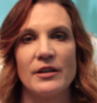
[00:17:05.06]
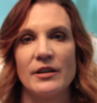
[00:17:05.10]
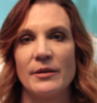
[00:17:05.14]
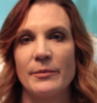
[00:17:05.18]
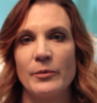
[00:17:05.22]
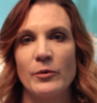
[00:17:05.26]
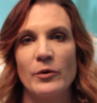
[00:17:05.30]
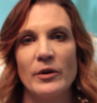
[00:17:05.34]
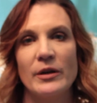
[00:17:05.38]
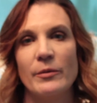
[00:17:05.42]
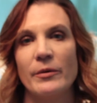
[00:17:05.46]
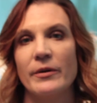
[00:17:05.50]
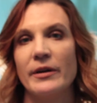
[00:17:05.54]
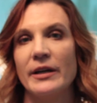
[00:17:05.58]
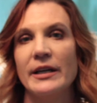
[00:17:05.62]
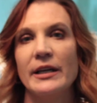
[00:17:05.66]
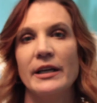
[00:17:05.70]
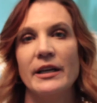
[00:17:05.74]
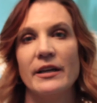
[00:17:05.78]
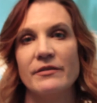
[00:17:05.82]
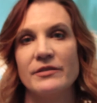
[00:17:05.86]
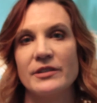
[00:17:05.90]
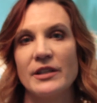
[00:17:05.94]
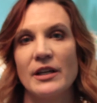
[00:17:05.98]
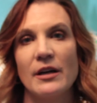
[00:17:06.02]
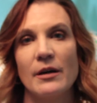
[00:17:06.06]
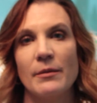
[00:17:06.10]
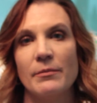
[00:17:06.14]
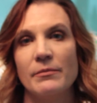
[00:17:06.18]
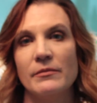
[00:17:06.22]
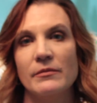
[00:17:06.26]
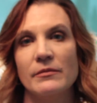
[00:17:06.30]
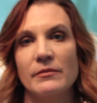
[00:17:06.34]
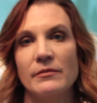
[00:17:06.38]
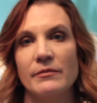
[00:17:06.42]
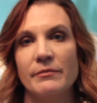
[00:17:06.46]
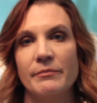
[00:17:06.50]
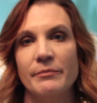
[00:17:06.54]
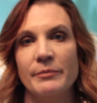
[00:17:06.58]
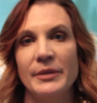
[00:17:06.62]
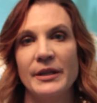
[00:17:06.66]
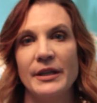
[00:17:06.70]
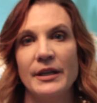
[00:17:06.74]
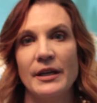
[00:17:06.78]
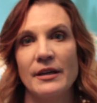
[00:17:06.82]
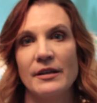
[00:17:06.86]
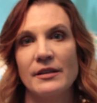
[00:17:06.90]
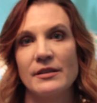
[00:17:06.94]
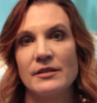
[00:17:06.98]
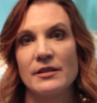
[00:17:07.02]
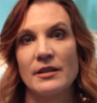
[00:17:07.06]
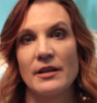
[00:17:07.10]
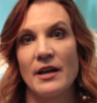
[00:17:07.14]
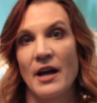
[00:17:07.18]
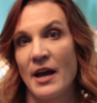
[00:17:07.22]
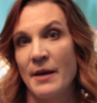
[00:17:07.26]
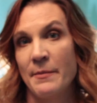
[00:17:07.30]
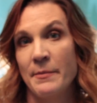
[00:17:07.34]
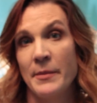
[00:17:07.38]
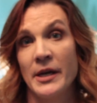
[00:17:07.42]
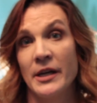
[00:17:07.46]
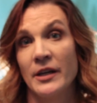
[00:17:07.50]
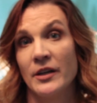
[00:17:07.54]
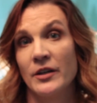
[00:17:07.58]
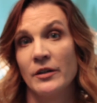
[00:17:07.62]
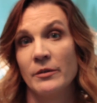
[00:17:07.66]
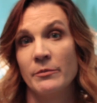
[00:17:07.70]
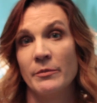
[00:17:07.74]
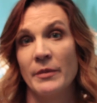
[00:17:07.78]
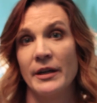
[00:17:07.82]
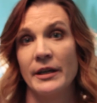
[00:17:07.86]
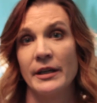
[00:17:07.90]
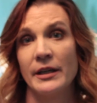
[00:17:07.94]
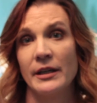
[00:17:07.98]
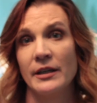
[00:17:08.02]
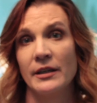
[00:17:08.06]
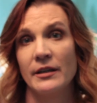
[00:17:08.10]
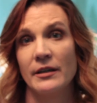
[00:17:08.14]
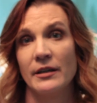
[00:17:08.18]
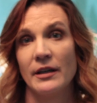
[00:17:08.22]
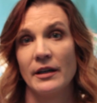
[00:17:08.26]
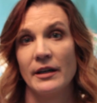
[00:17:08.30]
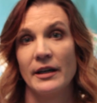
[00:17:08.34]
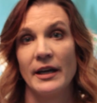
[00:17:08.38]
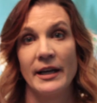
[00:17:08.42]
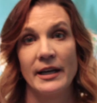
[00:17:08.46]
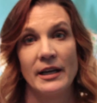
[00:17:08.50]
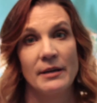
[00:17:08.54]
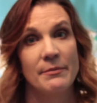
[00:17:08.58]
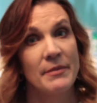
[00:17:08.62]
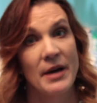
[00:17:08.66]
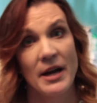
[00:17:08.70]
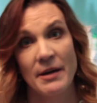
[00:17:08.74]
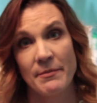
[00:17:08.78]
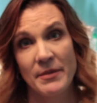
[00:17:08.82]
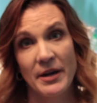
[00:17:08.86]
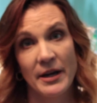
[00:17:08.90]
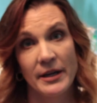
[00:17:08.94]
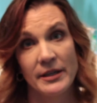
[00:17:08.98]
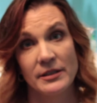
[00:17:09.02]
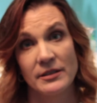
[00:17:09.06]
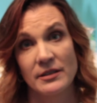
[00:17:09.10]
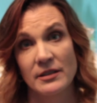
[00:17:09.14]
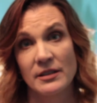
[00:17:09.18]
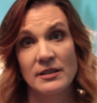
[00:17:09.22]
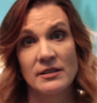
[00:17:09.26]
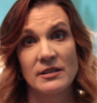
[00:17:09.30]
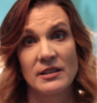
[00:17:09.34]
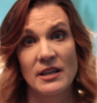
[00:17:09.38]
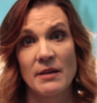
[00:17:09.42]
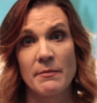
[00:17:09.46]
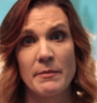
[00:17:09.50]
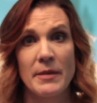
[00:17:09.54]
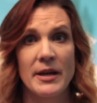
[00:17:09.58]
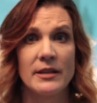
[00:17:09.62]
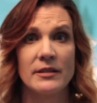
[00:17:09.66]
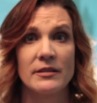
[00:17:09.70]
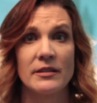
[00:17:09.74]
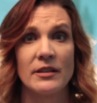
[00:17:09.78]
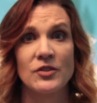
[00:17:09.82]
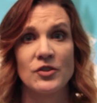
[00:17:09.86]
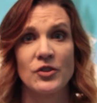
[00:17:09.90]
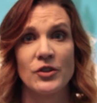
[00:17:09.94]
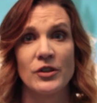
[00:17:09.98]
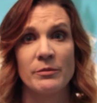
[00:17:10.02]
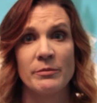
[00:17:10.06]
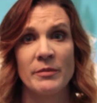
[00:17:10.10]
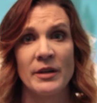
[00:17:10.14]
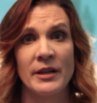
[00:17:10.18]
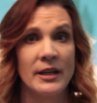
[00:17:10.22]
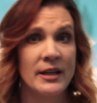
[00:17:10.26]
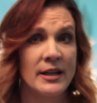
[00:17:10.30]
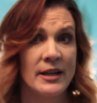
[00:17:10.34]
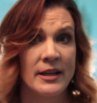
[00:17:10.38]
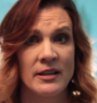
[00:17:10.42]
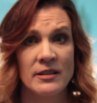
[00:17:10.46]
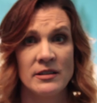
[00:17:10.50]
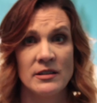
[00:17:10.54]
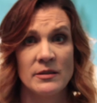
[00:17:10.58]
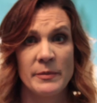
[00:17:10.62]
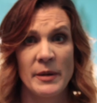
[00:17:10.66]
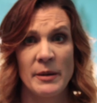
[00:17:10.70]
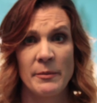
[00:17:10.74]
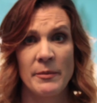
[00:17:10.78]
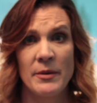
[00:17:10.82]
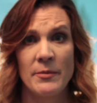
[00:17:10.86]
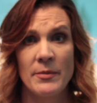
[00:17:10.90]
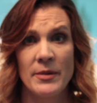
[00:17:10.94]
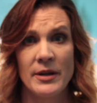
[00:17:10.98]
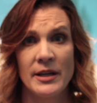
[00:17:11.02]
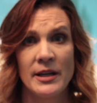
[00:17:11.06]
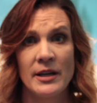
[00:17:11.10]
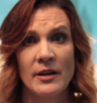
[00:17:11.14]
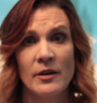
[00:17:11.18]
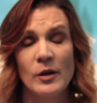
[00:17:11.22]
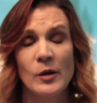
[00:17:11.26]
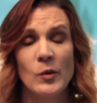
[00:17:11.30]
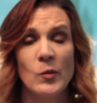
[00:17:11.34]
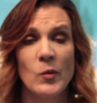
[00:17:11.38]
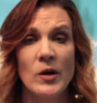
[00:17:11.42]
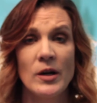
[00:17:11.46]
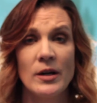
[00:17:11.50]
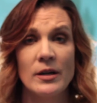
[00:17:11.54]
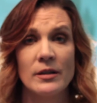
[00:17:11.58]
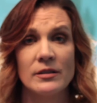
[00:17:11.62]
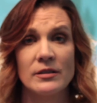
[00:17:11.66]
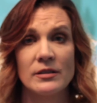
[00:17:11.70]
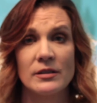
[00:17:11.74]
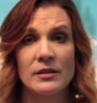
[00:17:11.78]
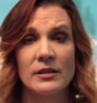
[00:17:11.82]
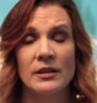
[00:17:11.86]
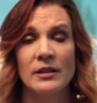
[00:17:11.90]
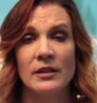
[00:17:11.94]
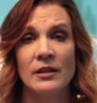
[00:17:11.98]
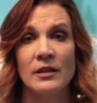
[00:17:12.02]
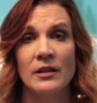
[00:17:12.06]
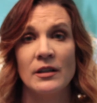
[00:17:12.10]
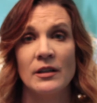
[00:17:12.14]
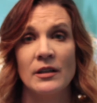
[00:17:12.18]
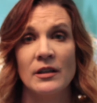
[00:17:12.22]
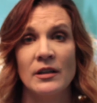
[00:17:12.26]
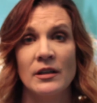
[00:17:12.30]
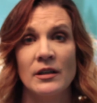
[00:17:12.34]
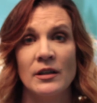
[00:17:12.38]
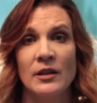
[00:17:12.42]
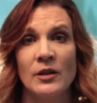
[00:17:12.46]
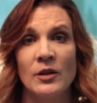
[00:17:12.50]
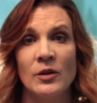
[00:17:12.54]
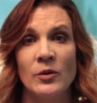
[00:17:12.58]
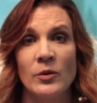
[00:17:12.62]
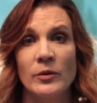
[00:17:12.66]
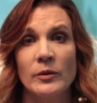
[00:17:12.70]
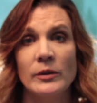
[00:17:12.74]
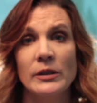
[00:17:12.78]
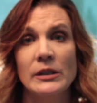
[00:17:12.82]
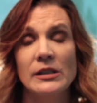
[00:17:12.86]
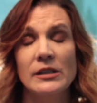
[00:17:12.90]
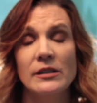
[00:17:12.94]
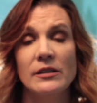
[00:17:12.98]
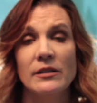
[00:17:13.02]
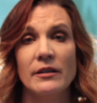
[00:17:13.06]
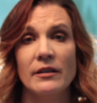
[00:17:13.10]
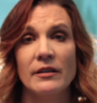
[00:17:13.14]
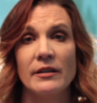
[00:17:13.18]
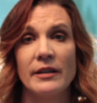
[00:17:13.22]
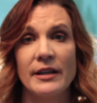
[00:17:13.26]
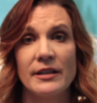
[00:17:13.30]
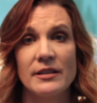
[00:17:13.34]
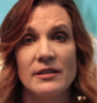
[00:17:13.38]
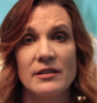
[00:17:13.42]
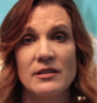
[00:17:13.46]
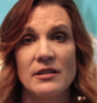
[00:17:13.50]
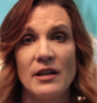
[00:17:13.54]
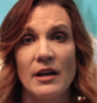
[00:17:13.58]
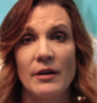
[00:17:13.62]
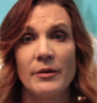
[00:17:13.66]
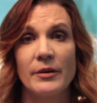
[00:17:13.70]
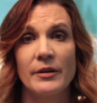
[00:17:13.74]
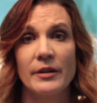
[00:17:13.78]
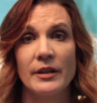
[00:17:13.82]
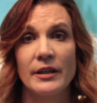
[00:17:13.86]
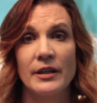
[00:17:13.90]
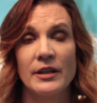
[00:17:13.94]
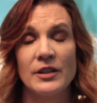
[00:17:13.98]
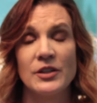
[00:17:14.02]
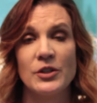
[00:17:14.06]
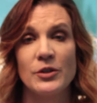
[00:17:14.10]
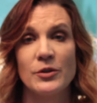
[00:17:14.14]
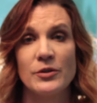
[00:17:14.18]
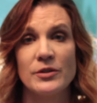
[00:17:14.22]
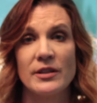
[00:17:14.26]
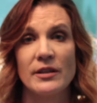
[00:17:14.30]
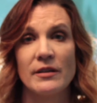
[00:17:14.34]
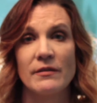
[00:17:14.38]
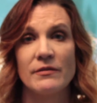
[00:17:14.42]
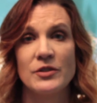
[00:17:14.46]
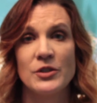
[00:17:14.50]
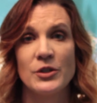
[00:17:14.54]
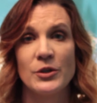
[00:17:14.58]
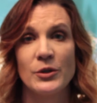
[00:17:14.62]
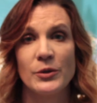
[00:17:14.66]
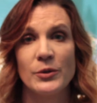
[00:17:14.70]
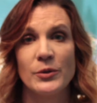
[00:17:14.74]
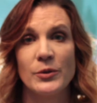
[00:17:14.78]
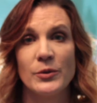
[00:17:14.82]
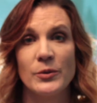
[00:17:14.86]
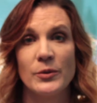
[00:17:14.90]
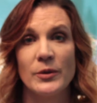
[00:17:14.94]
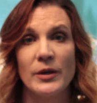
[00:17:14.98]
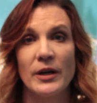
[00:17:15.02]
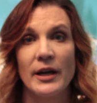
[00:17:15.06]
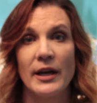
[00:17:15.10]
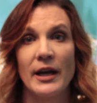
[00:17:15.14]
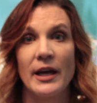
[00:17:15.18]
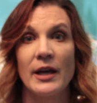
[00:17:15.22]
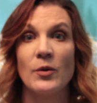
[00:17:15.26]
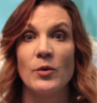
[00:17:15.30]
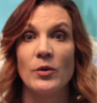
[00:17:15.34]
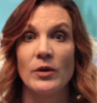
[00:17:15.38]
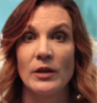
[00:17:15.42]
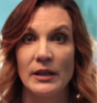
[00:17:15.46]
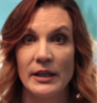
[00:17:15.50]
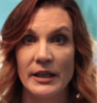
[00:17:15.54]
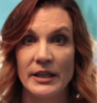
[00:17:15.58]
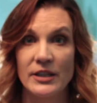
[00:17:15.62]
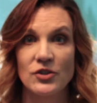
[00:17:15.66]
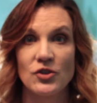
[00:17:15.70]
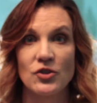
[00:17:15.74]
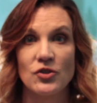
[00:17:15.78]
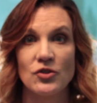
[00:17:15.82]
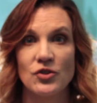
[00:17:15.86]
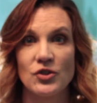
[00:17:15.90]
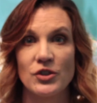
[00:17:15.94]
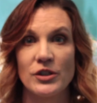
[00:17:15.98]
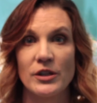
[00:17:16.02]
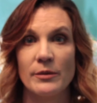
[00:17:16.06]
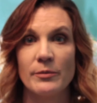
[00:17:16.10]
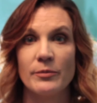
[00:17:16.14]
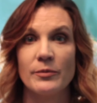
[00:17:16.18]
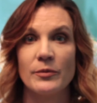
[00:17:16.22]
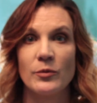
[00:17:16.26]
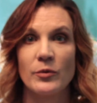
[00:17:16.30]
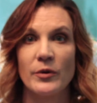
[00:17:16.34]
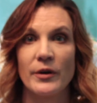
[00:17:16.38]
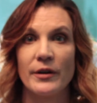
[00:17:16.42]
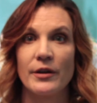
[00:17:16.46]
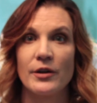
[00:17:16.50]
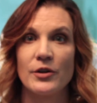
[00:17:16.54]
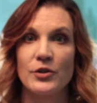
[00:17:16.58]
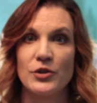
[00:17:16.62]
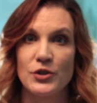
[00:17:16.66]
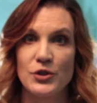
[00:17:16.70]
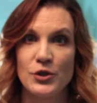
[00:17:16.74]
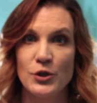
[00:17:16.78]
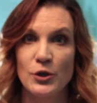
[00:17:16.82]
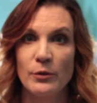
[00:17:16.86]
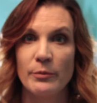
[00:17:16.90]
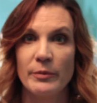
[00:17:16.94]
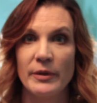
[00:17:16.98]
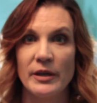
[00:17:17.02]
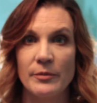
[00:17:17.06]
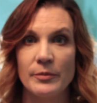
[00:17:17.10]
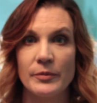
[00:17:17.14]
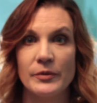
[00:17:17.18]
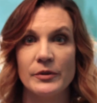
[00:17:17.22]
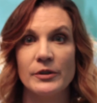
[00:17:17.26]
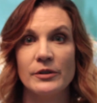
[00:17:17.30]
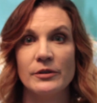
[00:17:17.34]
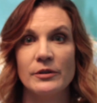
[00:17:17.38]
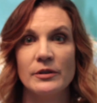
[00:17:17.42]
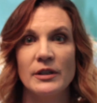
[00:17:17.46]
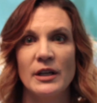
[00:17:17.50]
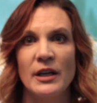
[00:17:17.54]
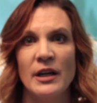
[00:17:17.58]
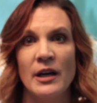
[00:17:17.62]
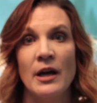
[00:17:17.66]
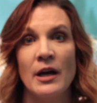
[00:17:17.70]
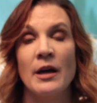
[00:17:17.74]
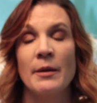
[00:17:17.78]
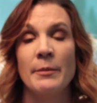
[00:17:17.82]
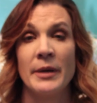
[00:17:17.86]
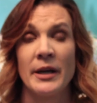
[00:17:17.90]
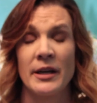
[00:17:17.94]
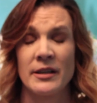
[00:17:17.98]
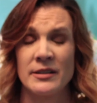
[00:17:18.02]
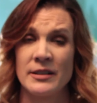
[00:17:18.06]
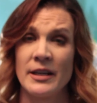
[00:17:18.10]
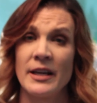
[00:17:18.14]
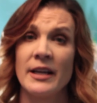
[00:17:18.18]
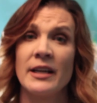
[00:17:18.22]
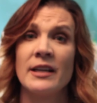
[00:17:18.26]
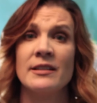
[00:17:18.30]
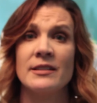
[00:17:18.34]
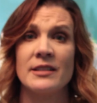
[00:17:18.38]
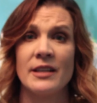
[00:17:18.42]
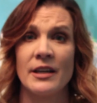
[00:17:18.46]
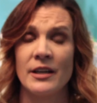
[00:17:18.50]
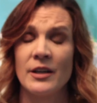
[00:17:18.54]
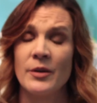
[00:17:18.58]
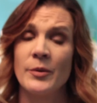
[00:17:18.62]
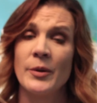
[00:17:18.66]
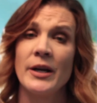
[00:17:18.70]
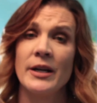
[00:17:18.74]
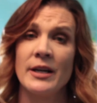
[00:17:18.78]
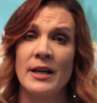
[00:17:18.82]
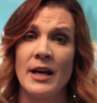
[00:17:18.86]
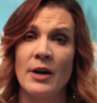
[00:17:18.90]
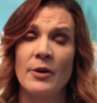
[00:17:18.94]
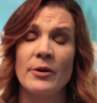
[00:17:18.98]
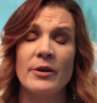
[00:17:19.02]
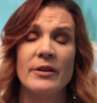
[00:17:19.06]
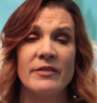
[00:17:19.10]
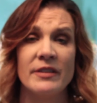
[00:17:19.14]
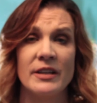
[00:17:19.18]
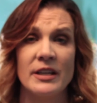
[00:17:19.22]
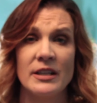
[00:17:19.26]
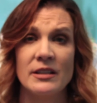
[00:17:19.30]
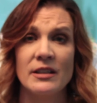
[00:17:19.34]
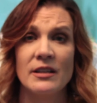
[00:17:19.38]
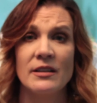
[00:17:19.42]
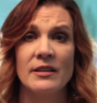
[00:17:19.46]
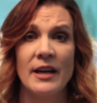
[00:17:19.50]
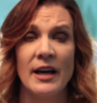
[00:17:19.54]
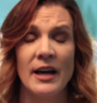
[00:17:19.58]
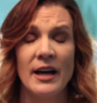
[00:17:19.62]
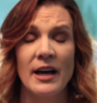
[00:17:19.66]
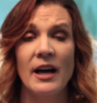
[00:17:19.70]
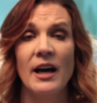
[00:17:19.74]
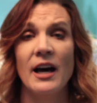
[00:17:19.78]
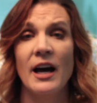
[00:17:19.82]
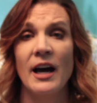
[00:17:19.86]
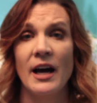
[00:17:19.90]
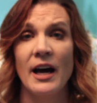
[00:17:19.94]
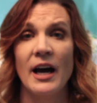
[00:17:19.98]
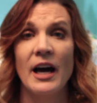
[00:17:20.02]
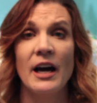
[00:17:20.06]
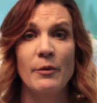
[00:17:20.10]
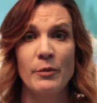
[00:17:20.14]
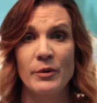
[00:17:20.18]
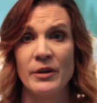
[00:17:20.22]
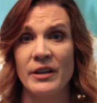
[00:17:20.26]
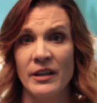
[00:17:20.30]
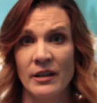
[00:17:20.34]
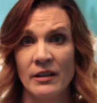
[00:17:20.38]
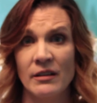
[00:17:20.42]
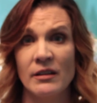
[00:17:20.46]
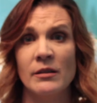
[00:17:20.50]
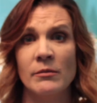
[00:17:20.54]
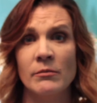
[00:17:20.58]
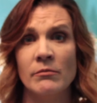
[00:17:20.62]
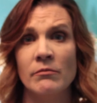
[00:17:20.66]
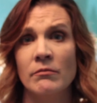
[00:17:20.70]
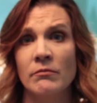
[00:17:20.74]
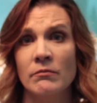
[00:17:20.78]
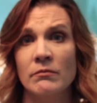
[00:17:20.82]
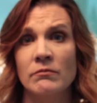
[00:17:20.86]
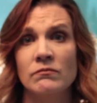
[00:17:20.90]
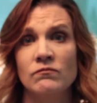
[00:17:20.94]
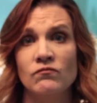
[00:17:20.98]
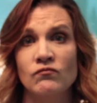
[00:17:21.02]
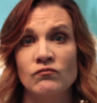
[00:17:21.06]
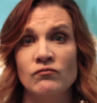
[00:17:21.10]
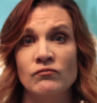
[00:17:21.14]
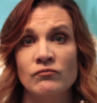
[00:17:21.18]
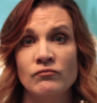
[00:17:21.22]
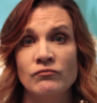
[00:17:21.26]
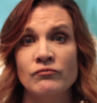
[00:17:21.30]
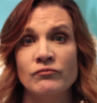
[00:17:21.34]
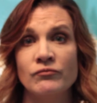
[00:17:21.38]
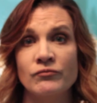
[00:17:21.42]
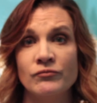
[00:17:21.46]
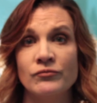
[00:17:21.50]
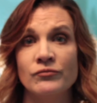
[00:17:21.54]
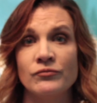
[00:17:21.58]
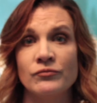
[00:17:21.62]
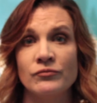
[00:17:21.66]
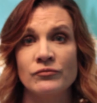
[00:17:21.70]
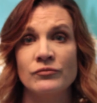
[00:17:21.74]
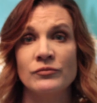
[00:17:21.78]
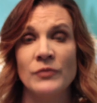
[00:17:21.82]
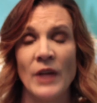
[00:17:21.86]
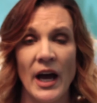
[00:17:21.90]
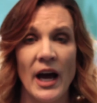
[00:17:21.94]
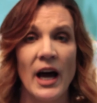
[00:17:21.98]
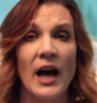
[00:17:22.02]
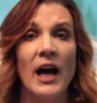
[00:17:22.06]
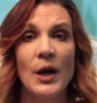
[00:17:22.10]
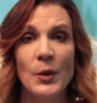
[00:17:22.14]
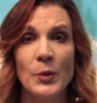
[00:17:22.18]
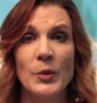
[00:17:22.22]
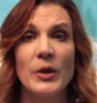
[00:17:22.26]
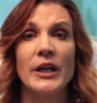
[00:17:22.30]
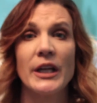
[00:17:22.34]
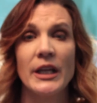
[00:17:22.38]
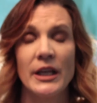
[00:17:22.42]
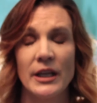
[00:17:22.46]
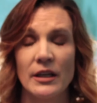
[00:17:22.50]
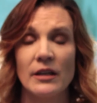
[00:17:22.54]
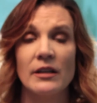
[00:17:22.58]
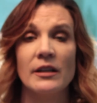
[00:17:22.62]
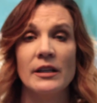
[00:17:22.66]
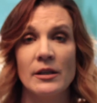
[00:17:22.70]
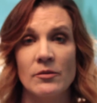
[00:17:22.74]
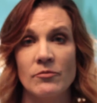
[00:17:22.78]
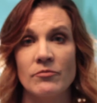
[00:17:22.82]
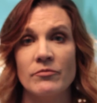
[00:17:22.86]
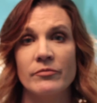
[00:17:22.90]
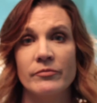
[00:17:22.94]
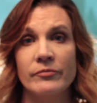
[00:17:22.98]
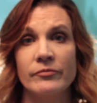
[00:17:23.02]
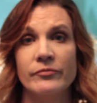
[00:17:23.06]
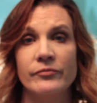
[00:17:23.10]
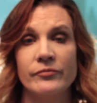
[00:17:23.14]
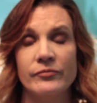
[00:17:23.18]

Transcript: to the point where he gives up, because I make good money, and in my mind, since I make such good money, I can spend my money how I want. Well, that's not really conducive to a relationship where there's two people, because I can tell you right now, if he did that, I would kill him. I would kill him.